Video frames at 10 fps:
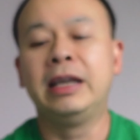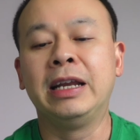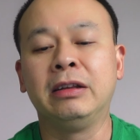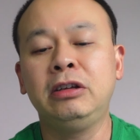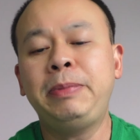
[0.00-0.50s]

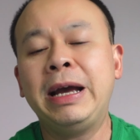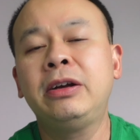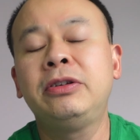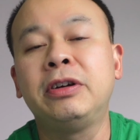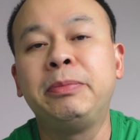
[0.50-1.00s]
Now this
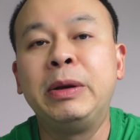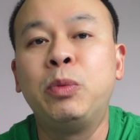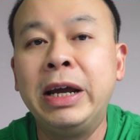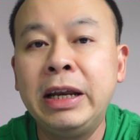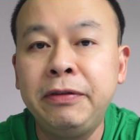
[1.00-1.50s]
package I've been
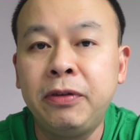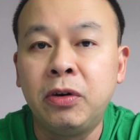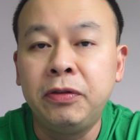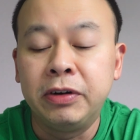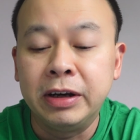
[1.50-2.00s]
waiting
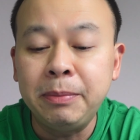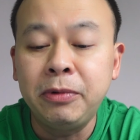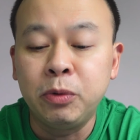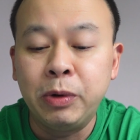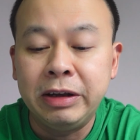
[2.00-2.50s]
for for a
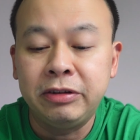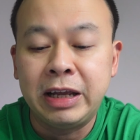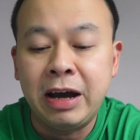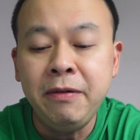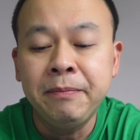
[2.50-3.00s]
number of weeks
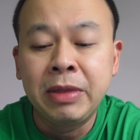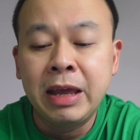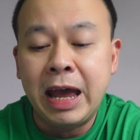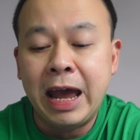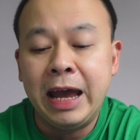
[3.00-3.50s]
now
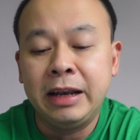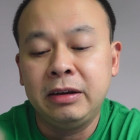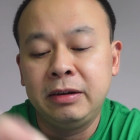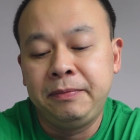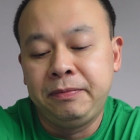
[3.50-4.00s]
and
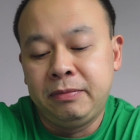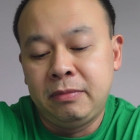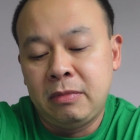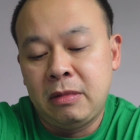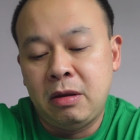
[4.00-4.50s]

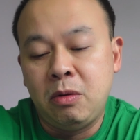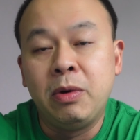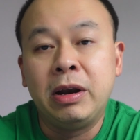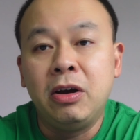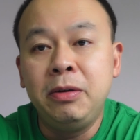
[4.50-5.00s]

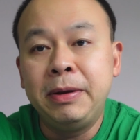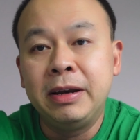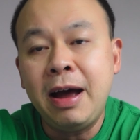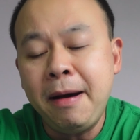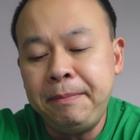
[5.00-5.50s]
when I open
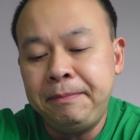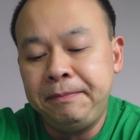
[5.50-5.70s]
it up